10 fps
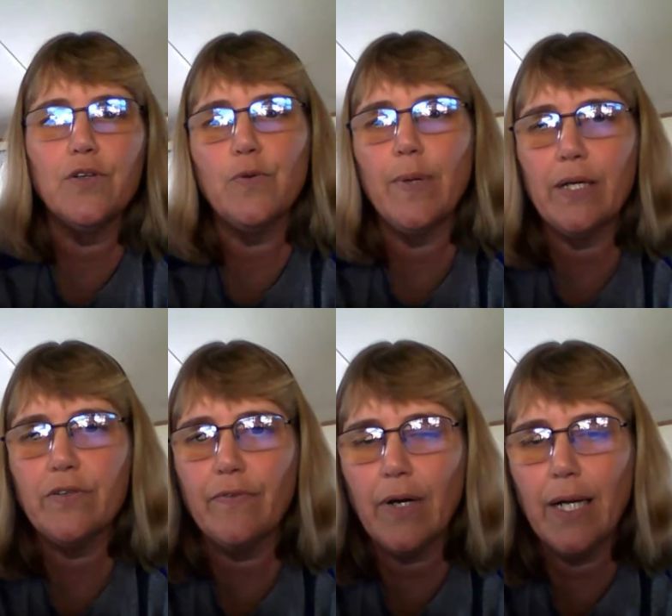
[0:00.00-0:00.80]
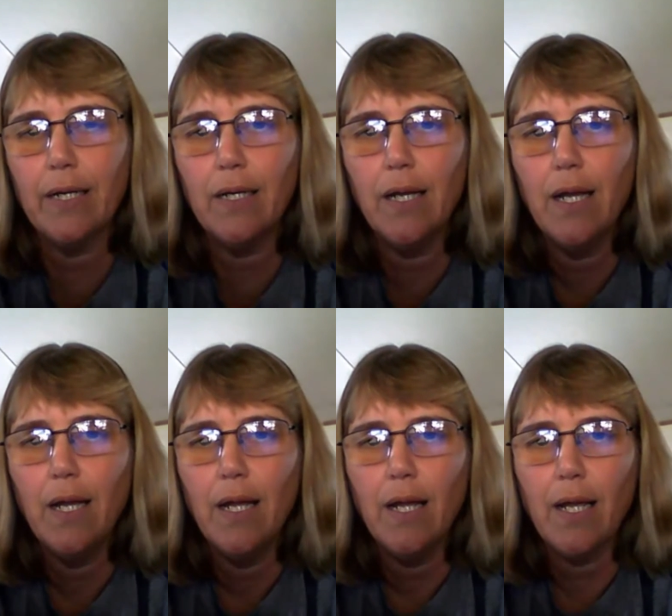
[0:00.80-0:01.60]
is your best friend.
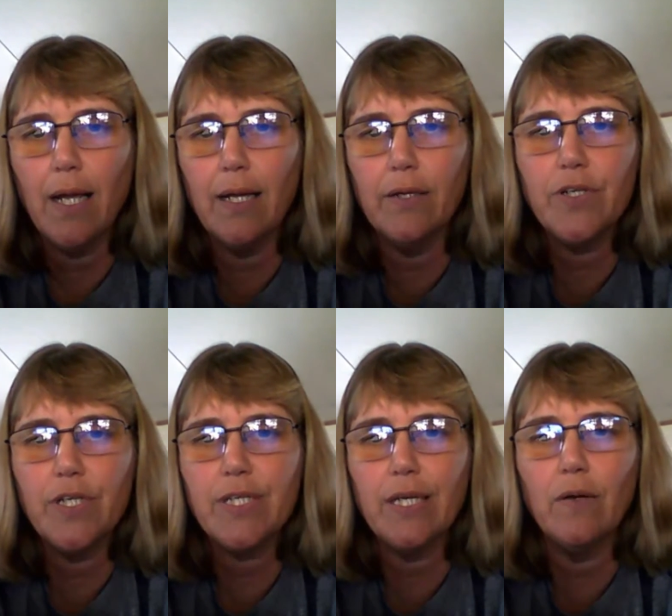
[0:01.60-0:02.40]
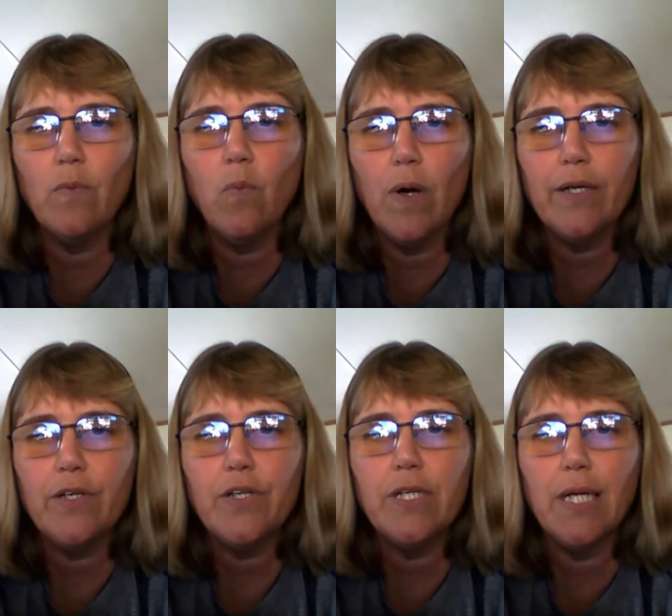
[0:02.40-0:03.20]
And she said
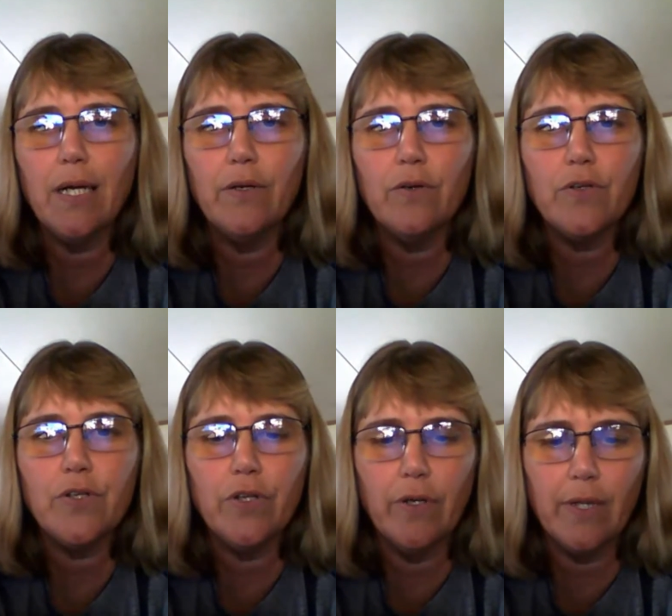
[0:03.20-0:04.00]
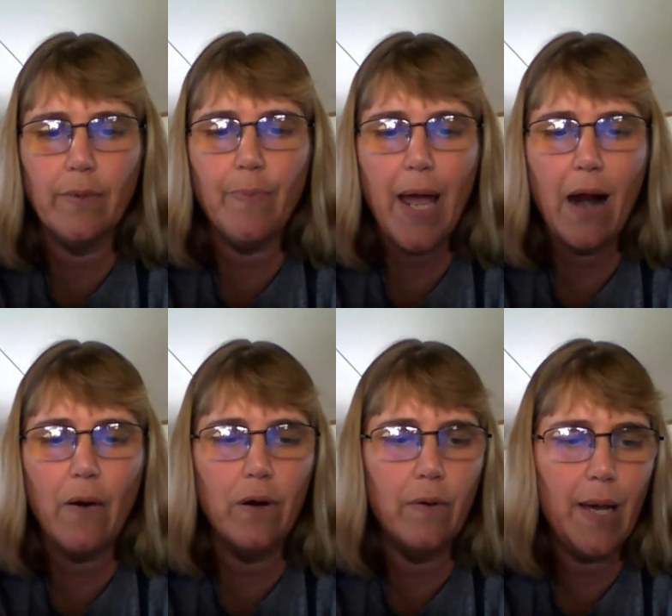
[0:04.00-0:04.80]
once she understood the
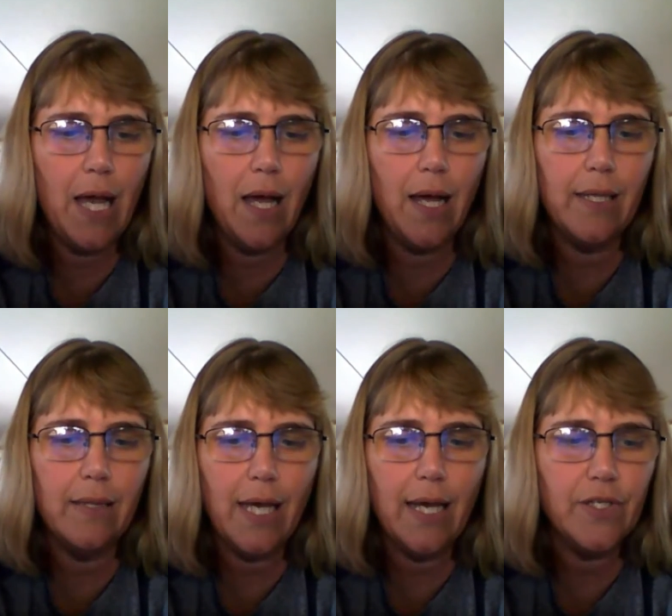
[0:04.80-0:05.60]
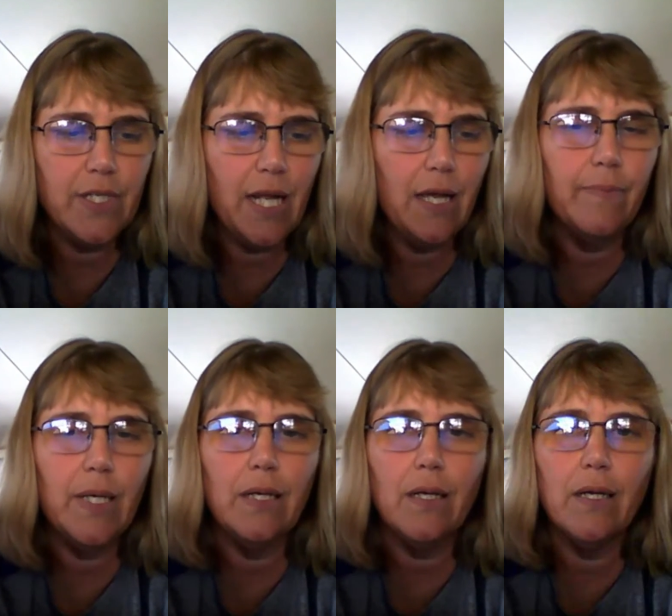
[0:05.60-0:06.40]
power behind that
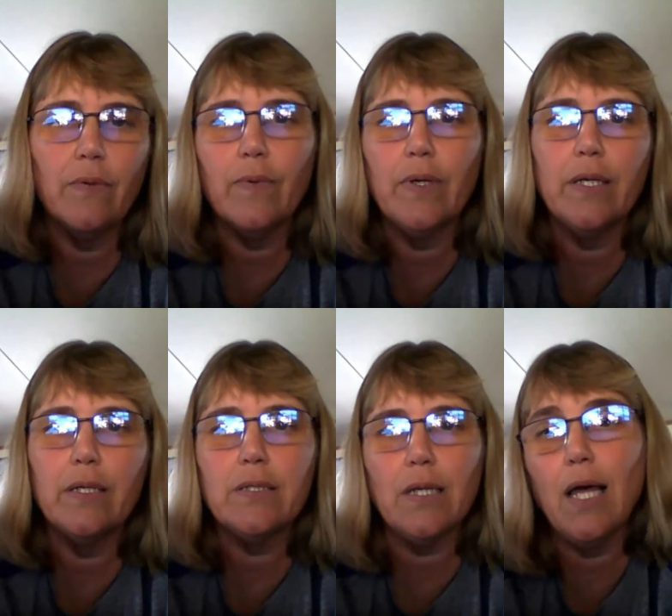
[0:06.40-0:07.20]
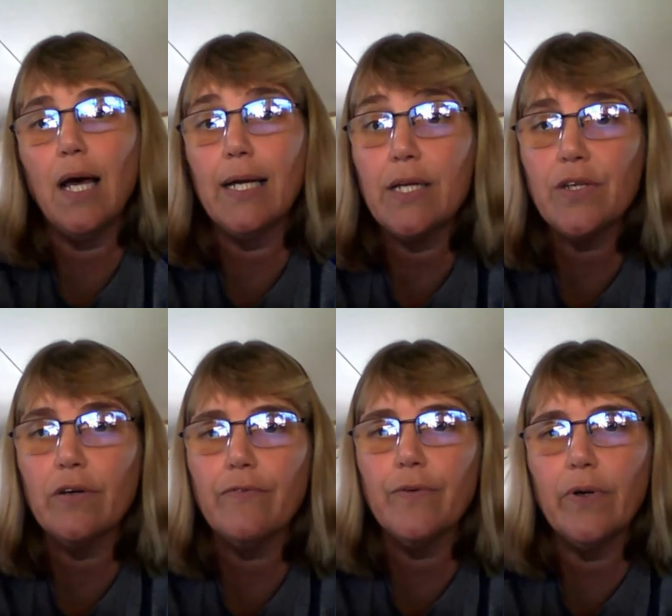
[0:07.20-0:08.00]
statement, it was a lot
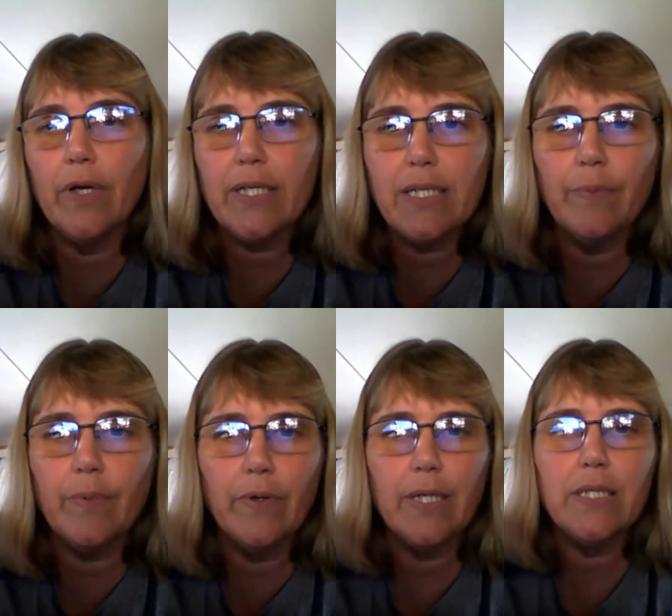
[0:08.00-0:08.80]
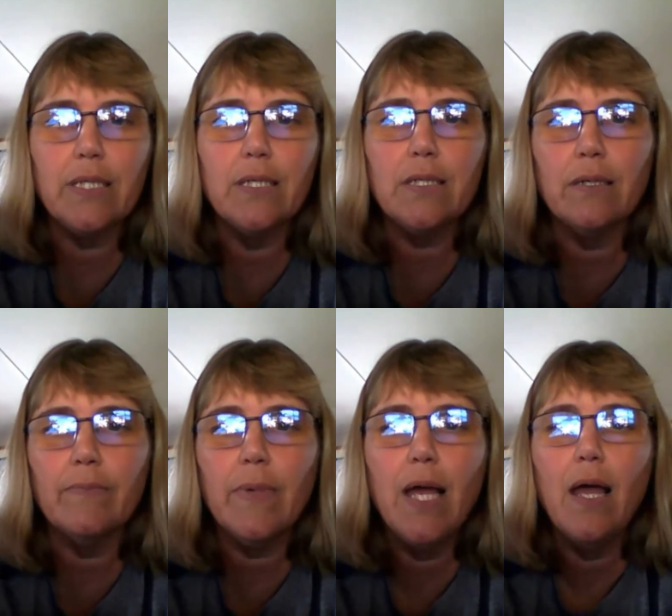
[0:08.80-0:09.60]
easier for her to accept
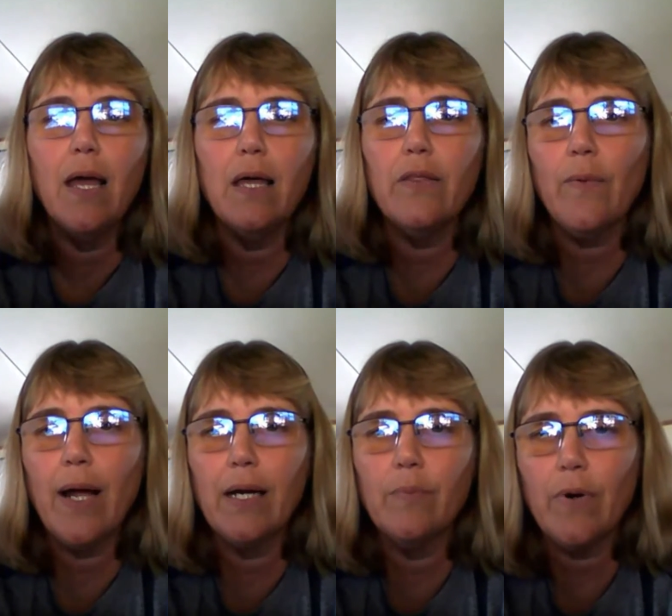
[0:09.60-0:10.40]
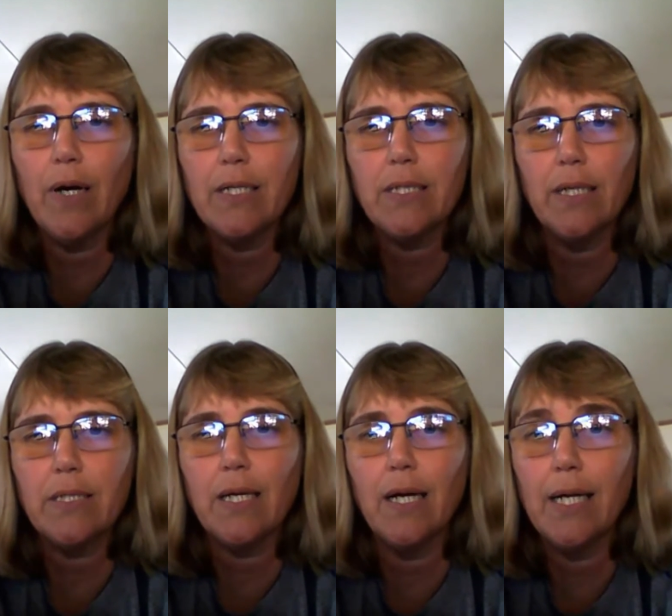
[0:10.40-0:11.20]
criticism, and the writing
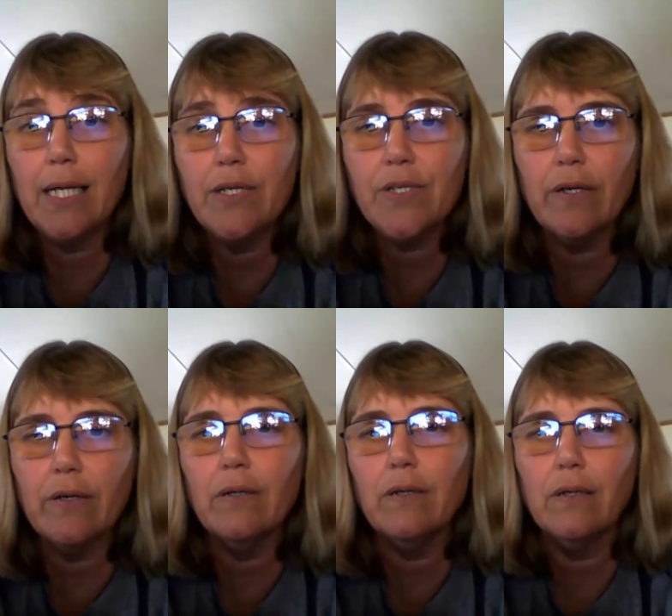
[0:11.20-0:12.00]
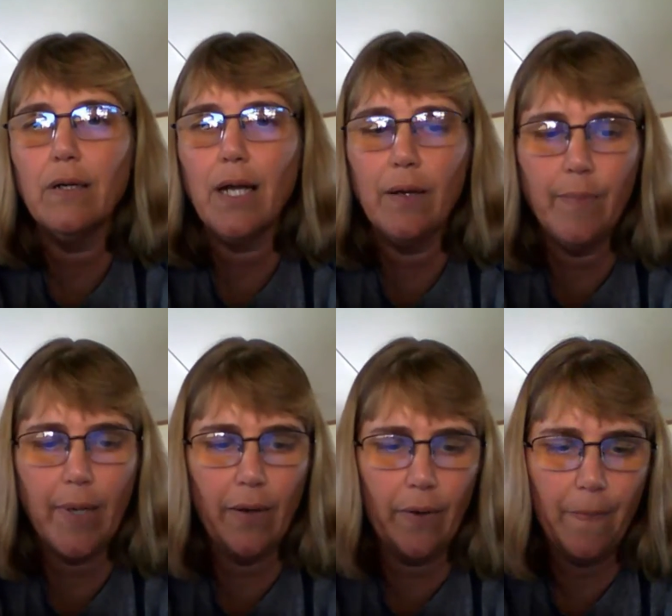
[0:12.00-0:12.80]
process got easier and
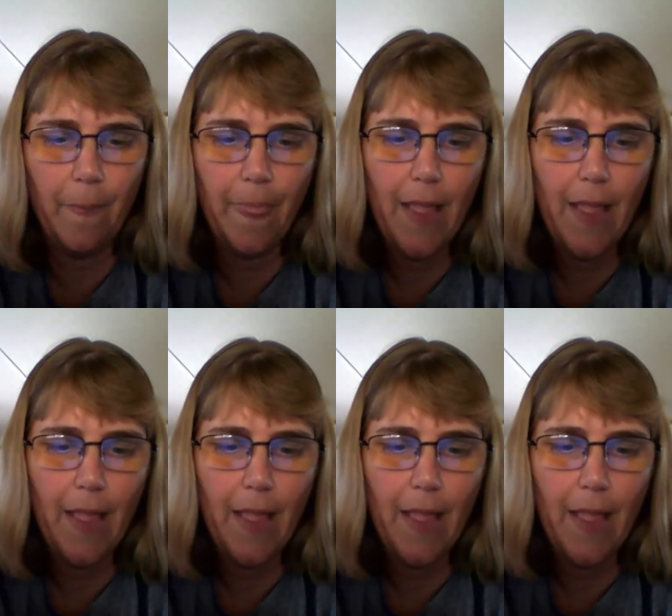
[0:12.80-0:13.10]
better.